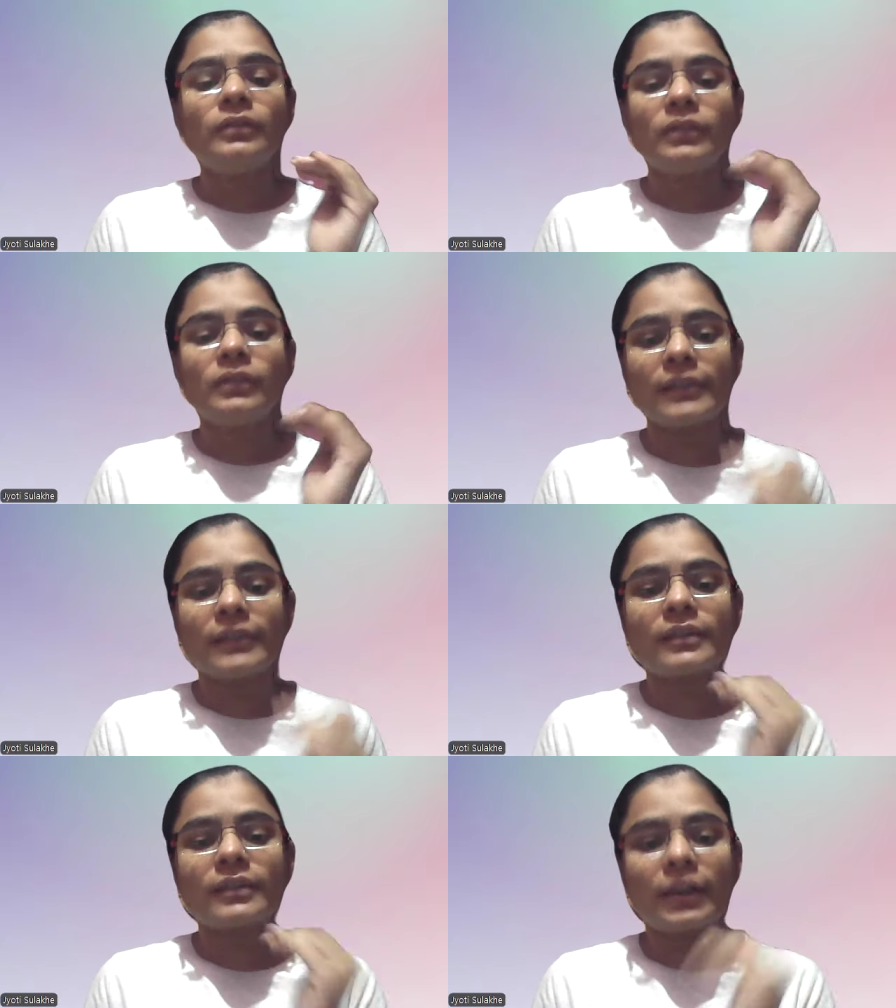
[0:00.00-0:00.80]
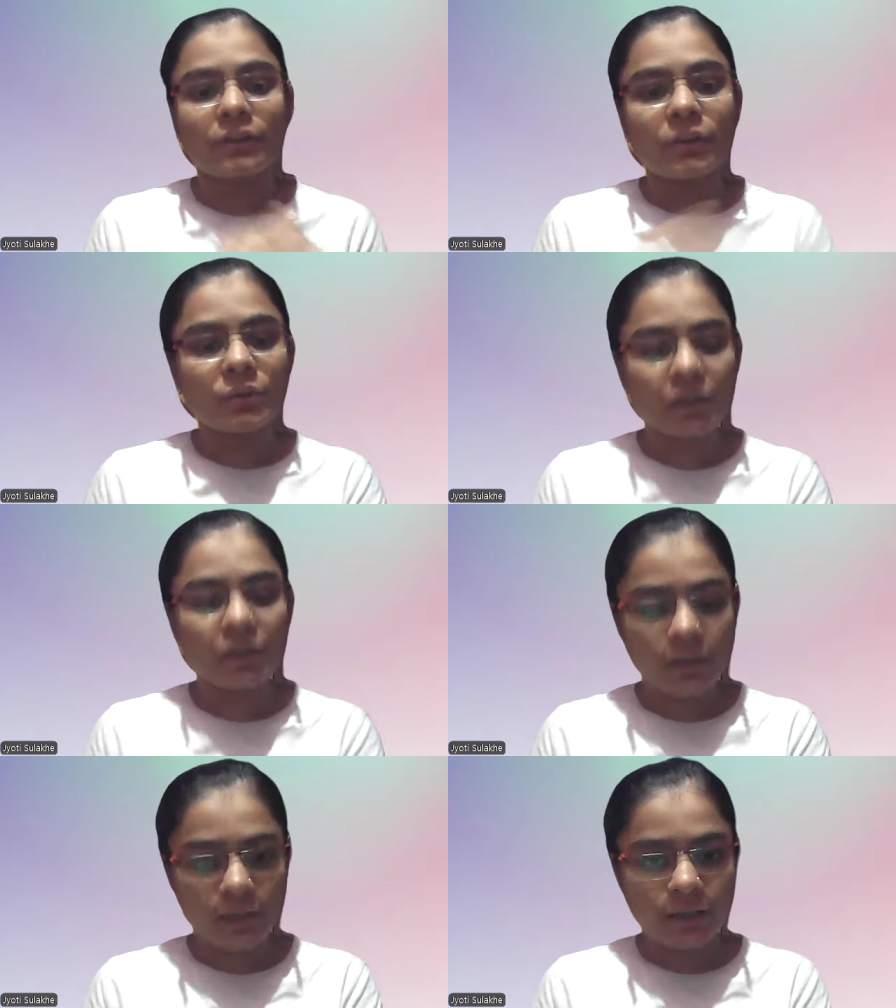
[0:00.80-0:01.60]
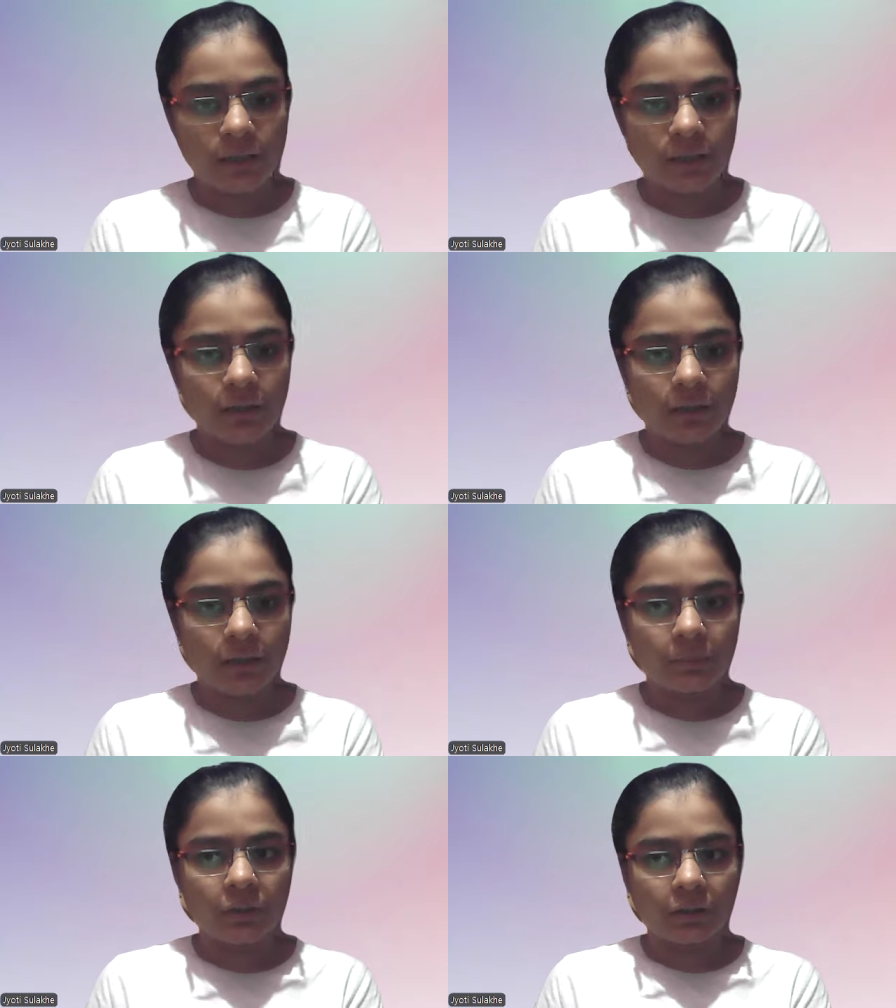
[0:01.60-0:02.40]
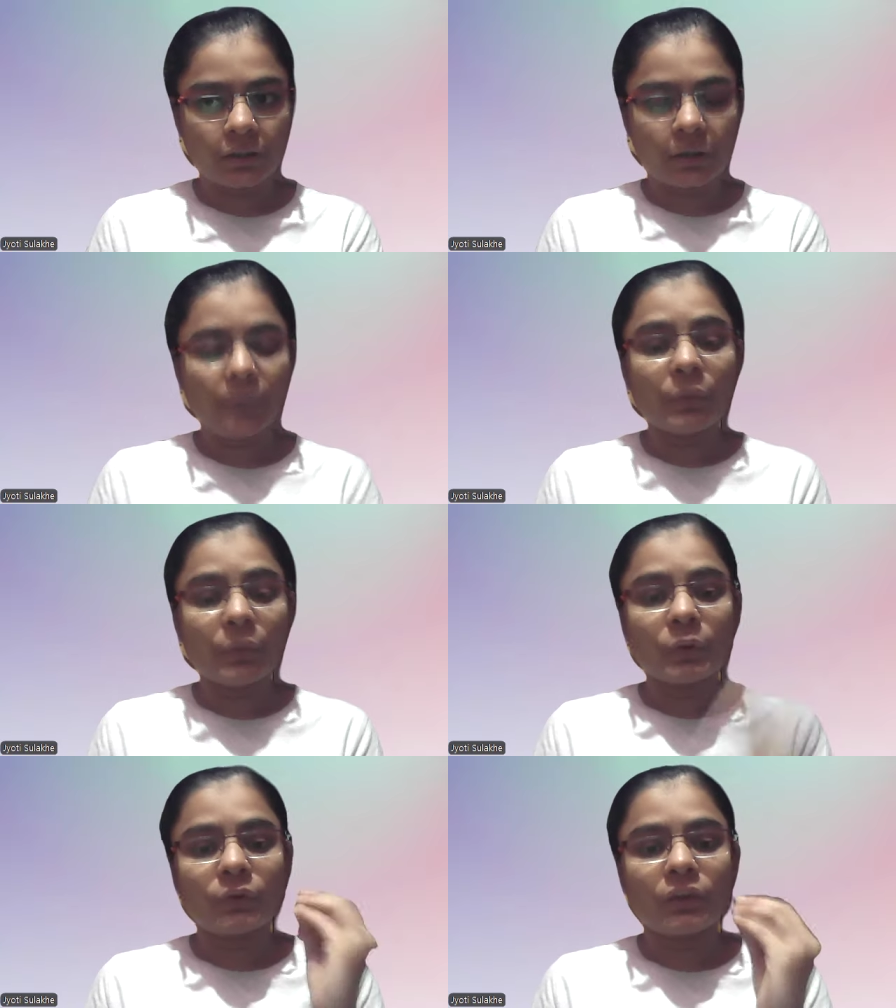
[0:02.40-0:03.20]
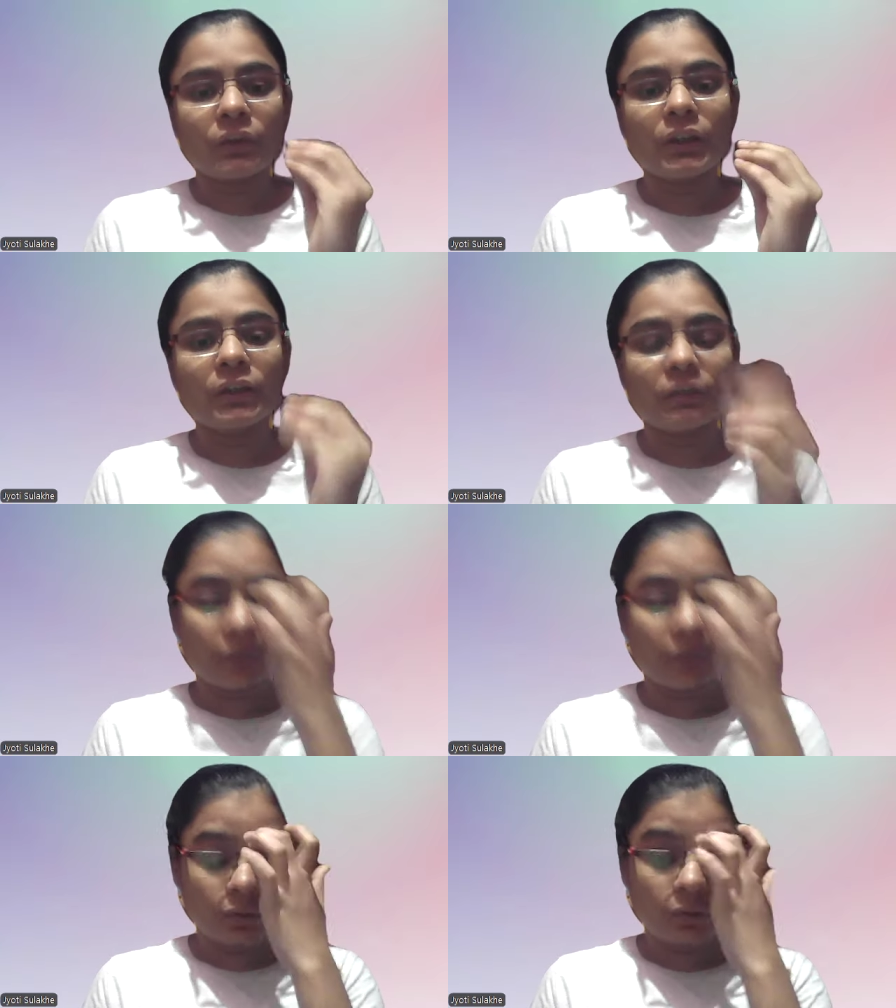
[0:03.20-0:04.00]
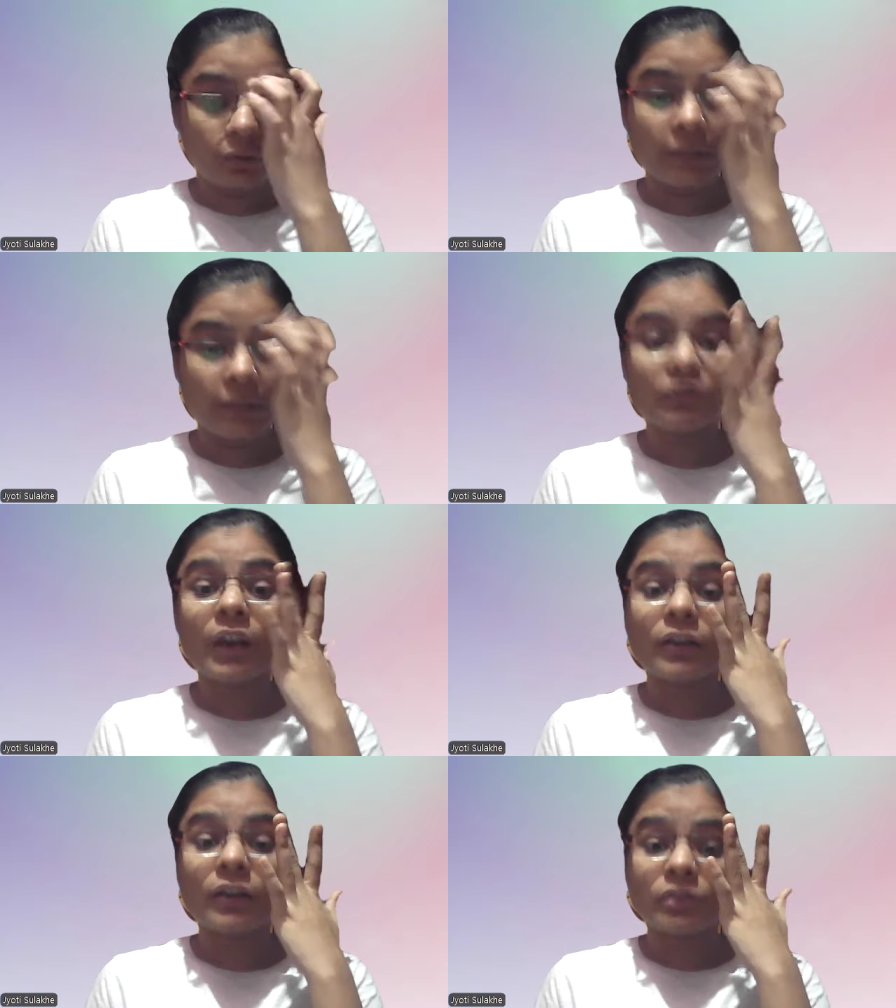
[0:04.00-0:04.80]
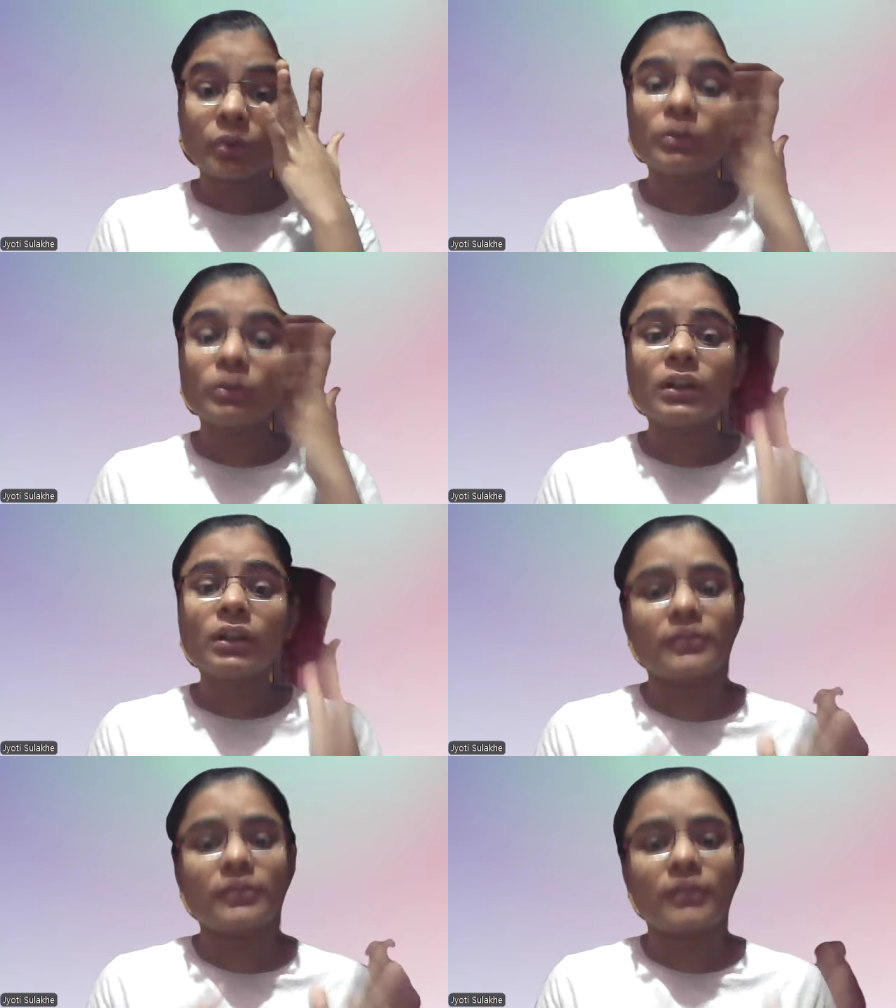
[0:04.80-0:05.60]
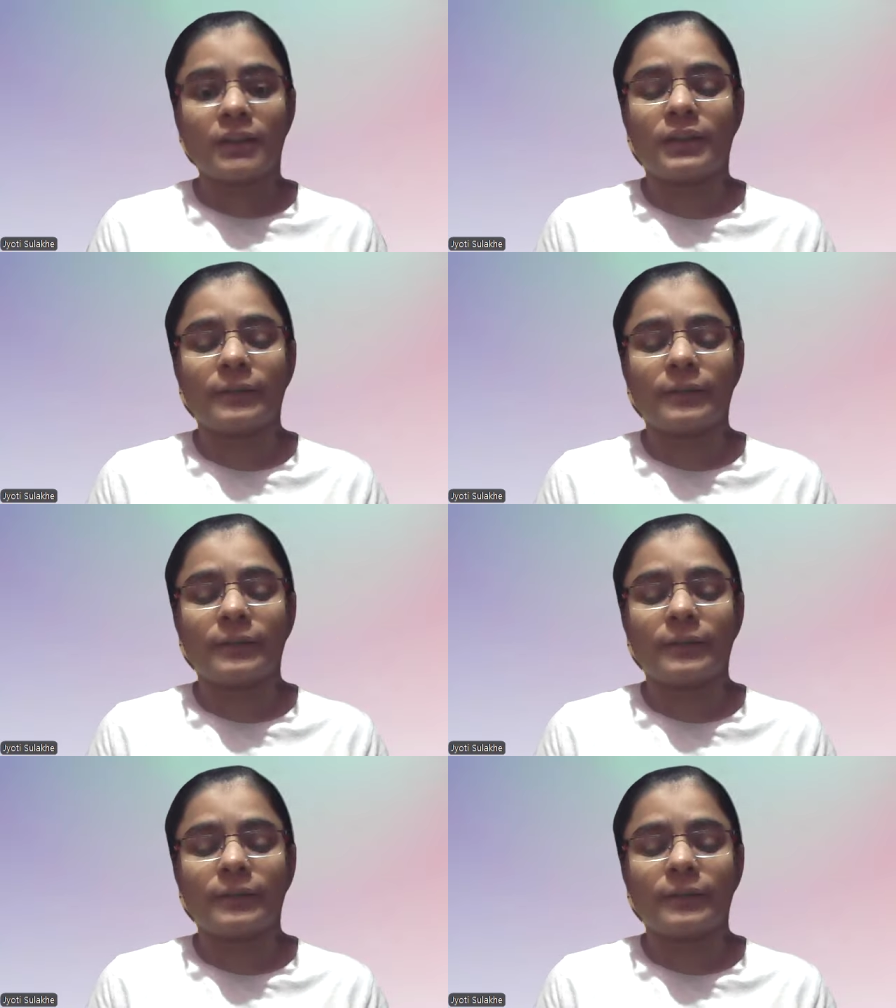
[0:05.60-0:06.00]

test execution stages comes under. So then we execute the test cases.